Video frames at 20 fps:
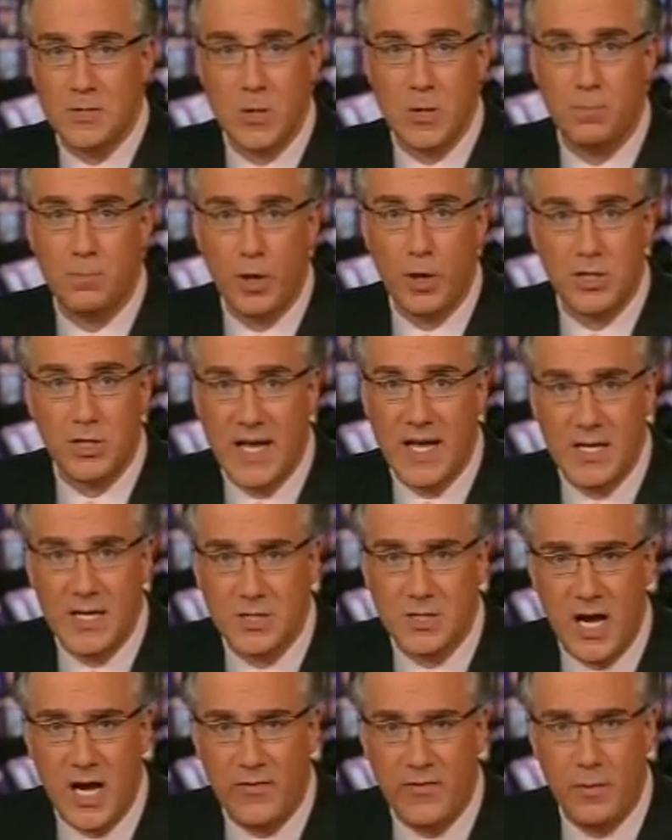Mr. Bush
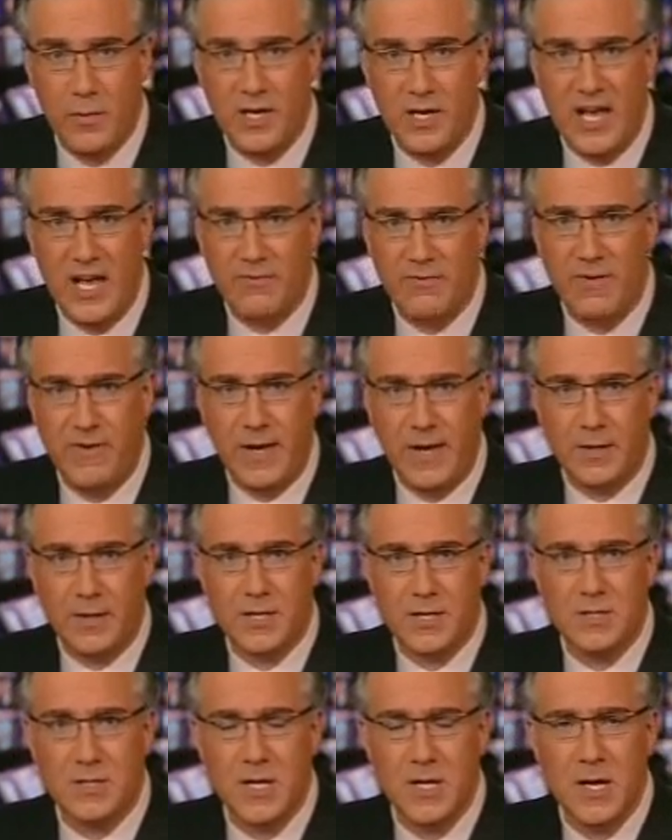and his government have
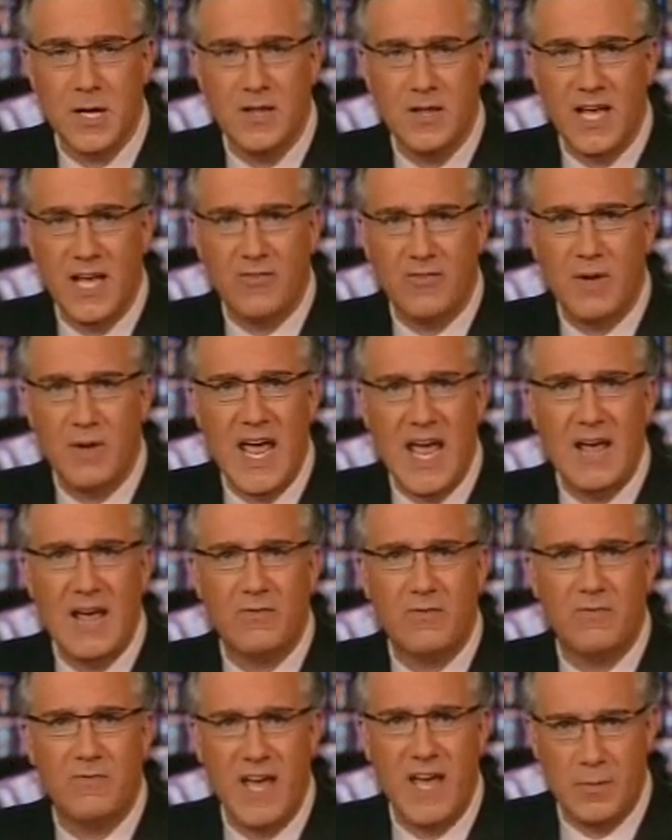failed us. They have
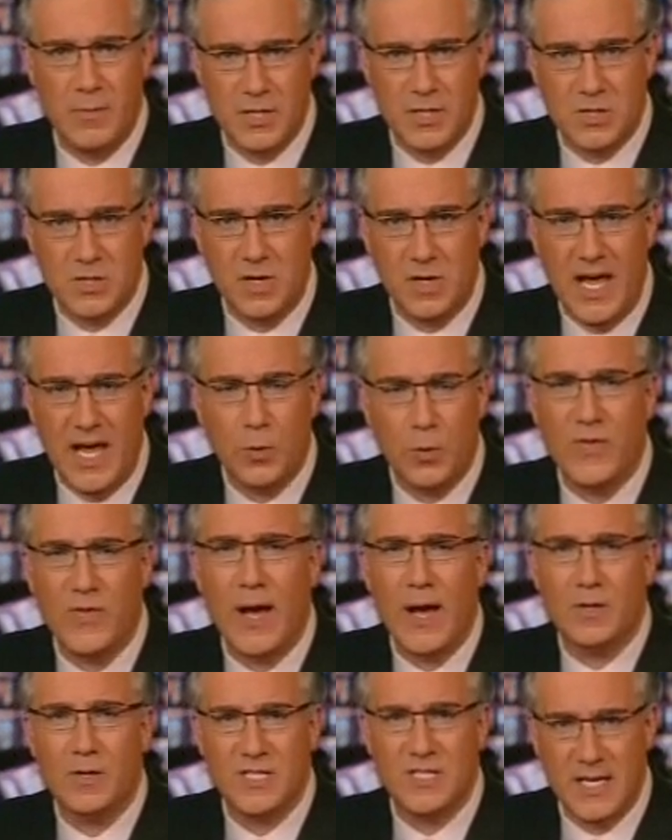behaved venomously
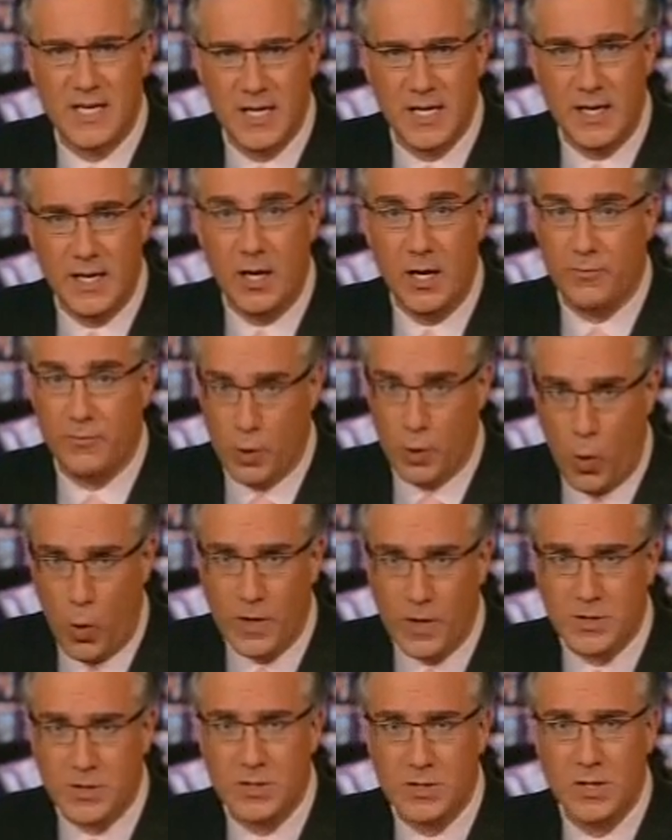and without dignity, of
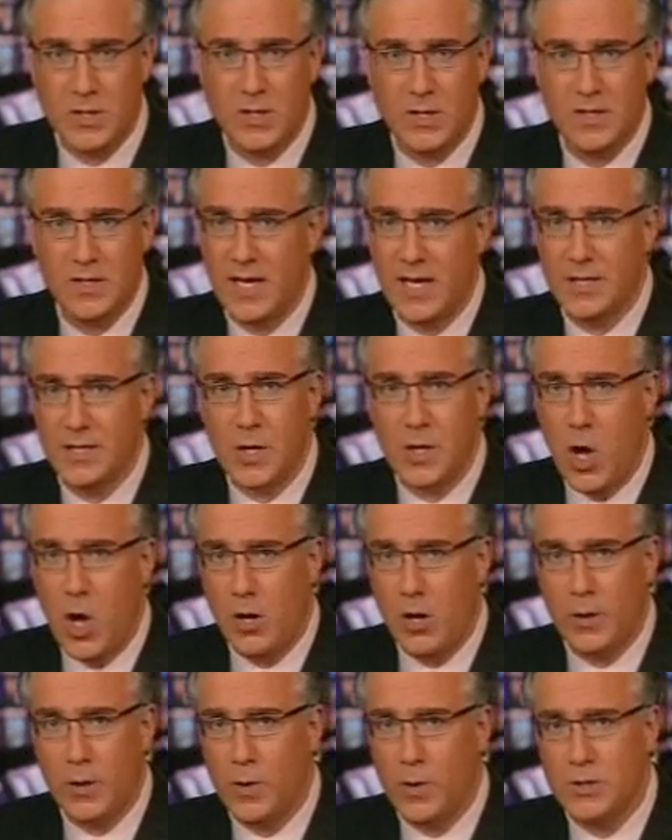course. That is
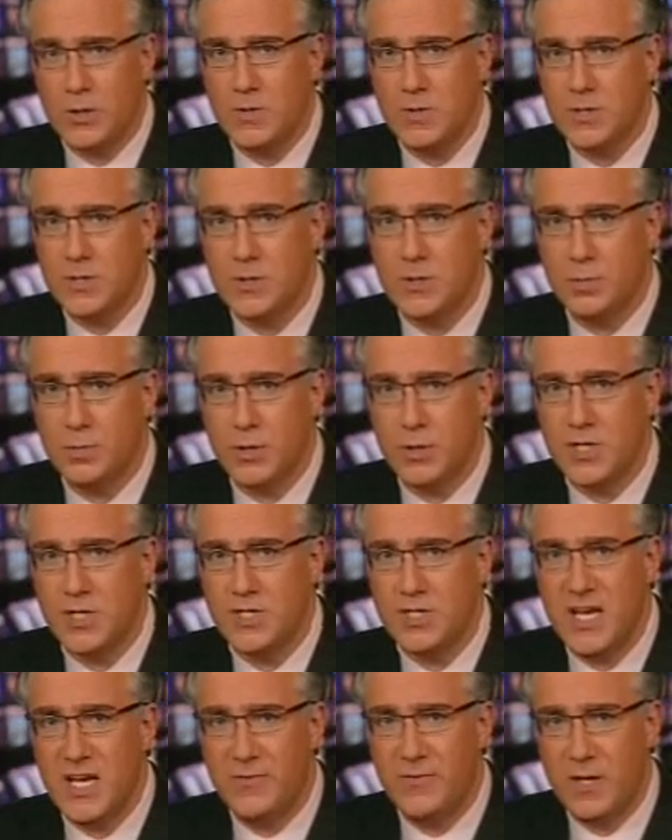all at which Mr.
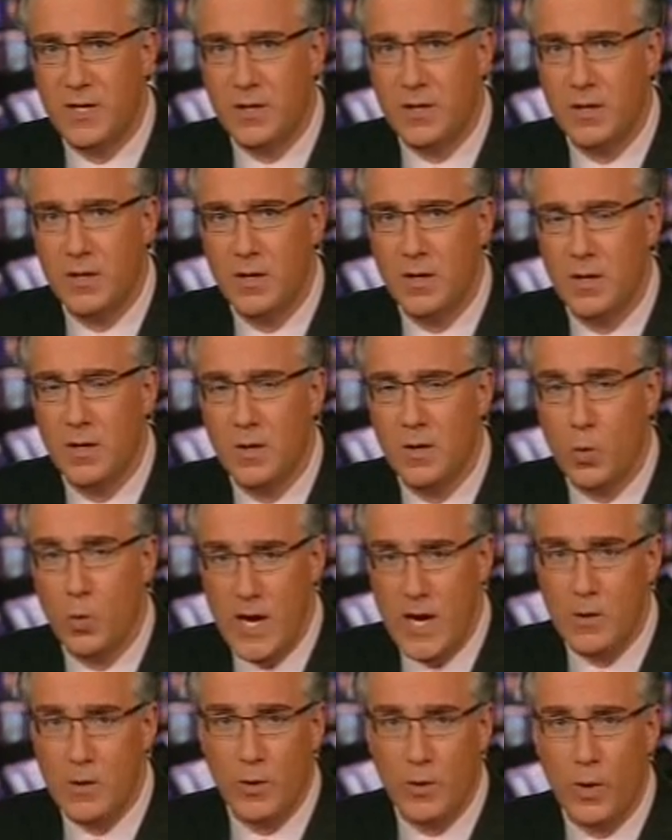Bush is gifted.
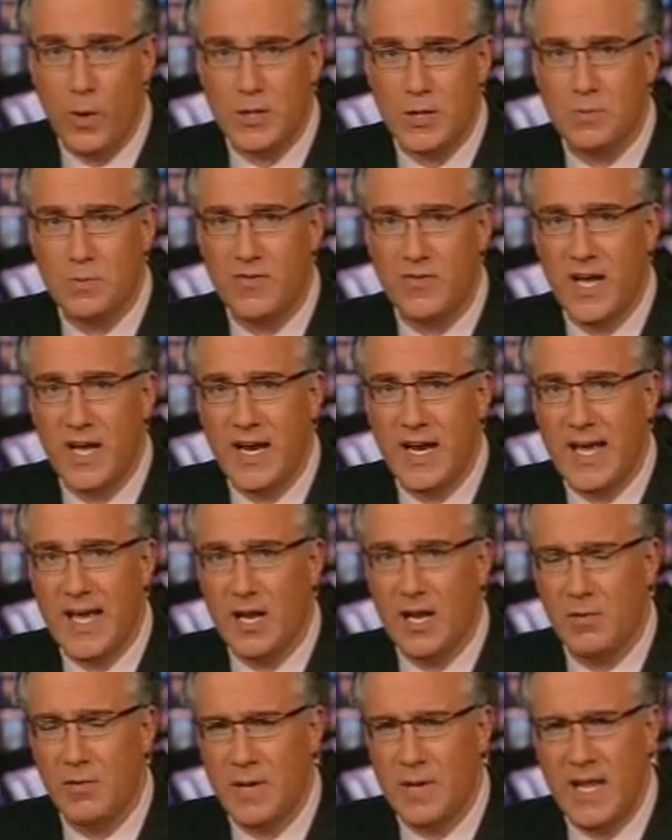We are the ones providing
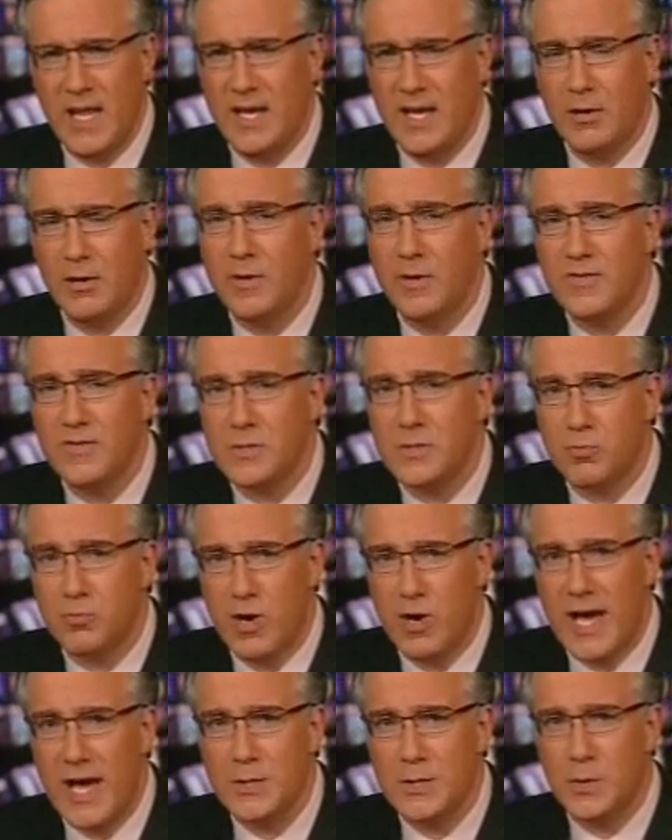any element of
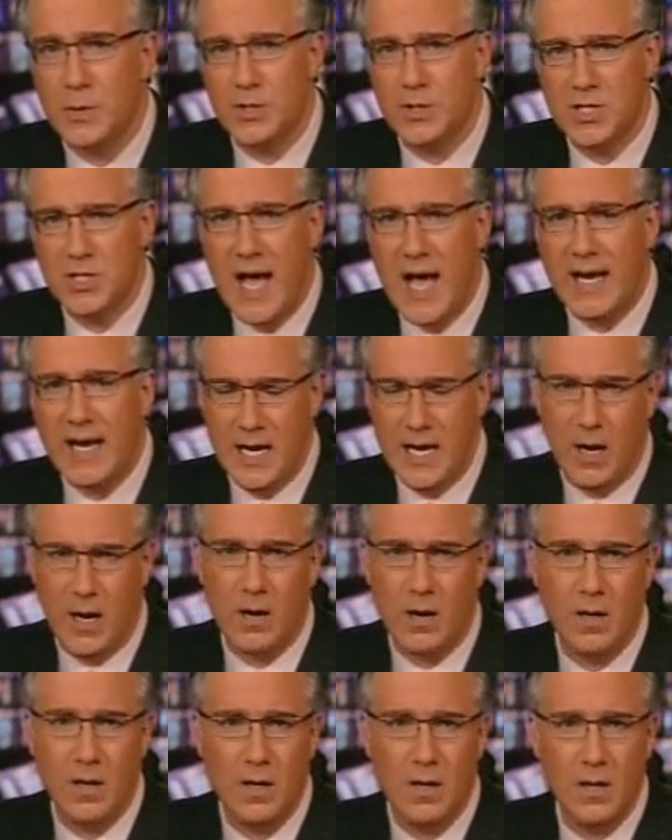surprise or shock
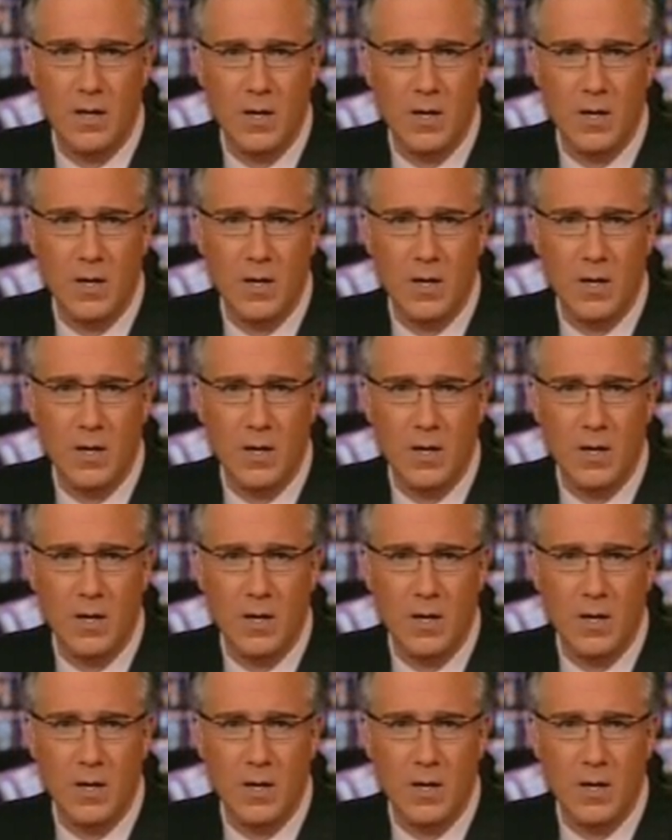here.